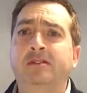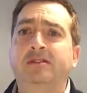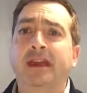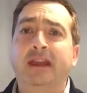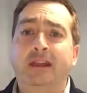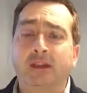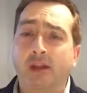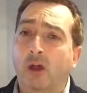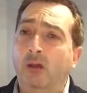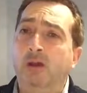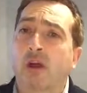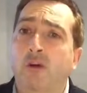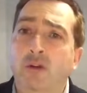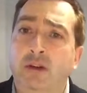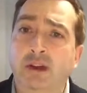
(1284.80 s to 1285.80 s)
take a lot
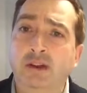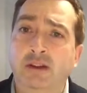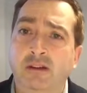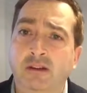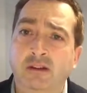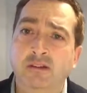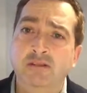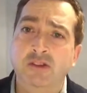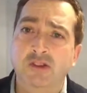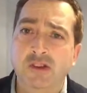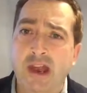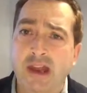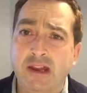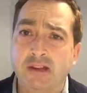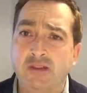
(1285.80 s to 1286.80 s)
longer to
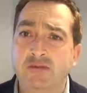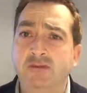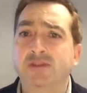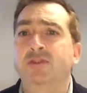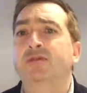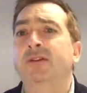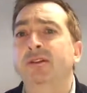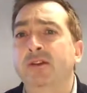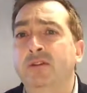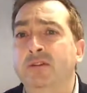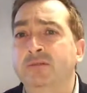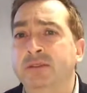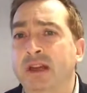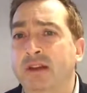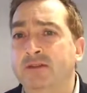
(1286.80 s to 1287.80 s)
change and to renew
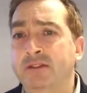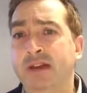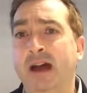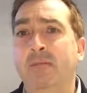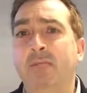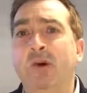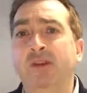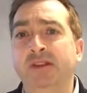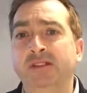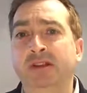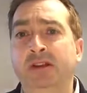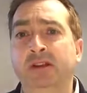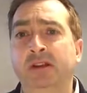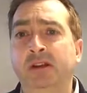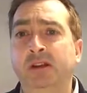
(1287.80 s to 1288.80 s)
themselves, and our bodies
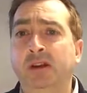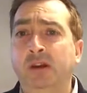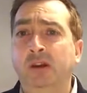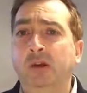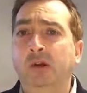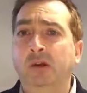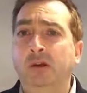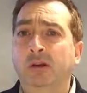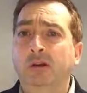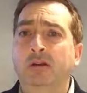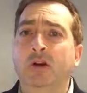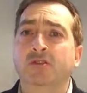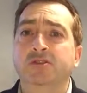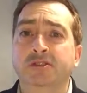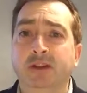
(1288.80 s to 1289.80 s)
are
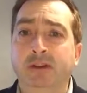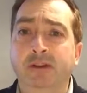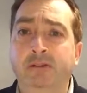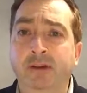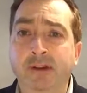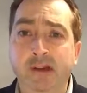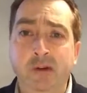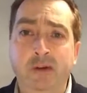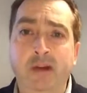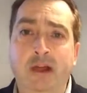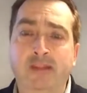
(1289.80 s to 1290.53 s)
constantly renewing.